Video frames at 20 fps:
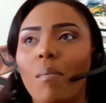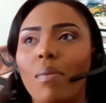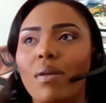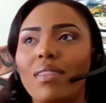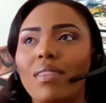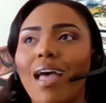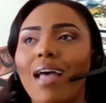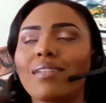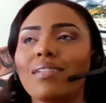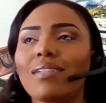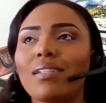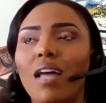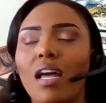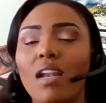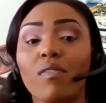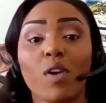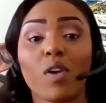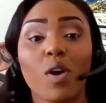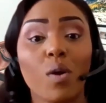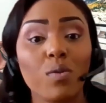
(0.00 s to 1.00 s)
But that's a
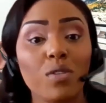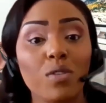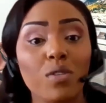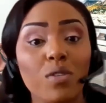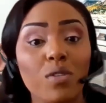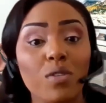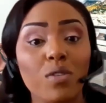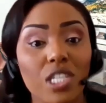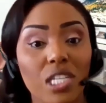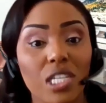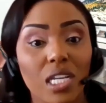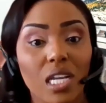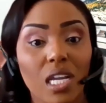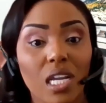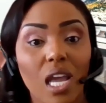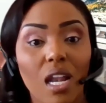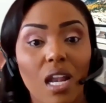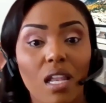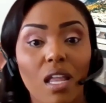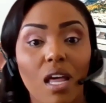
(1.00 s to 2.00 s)
lot of coaching
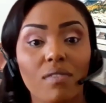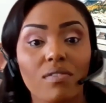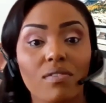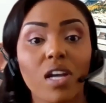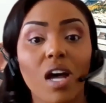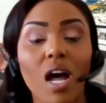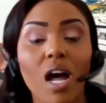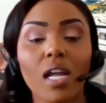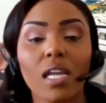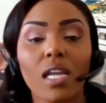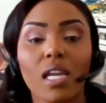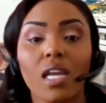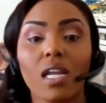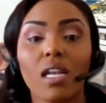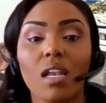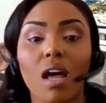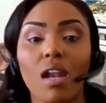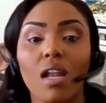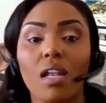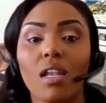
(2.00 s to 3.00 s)
and a lot of talking,
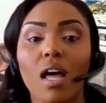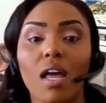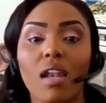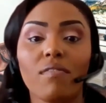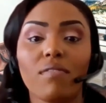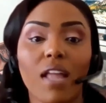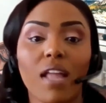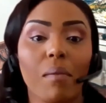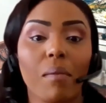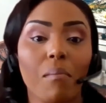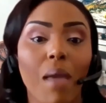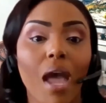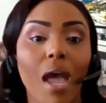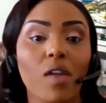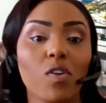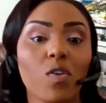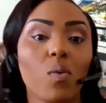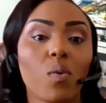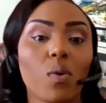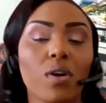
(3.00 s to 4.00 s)
not a lot of like
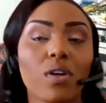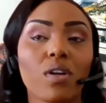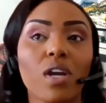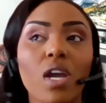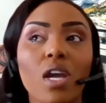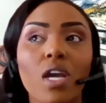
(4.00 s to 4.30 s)
manual work.